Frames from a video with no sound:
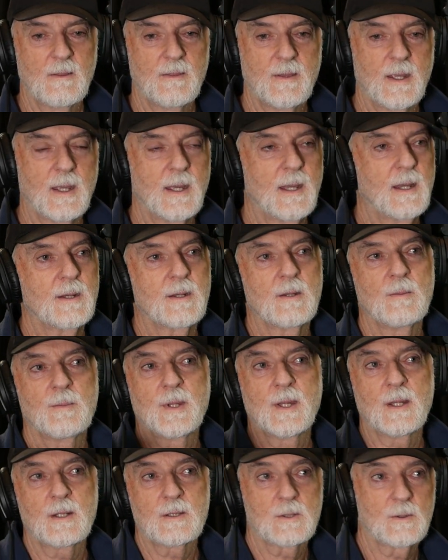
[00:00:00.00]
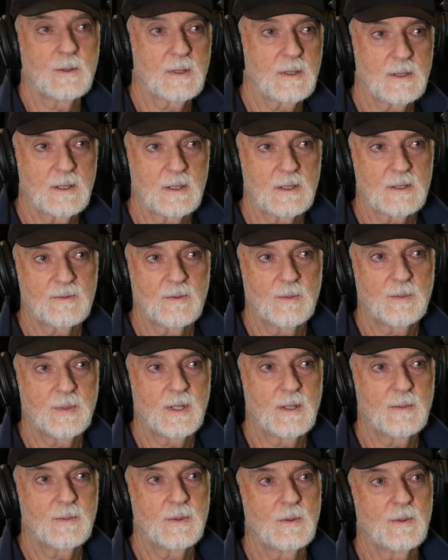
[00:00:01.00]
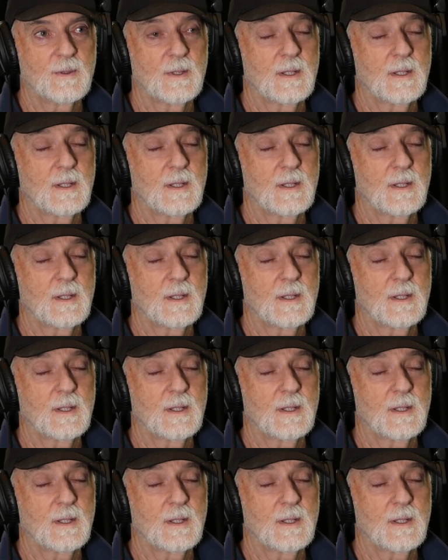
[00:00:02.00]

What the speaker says: they're out and about doing things for people.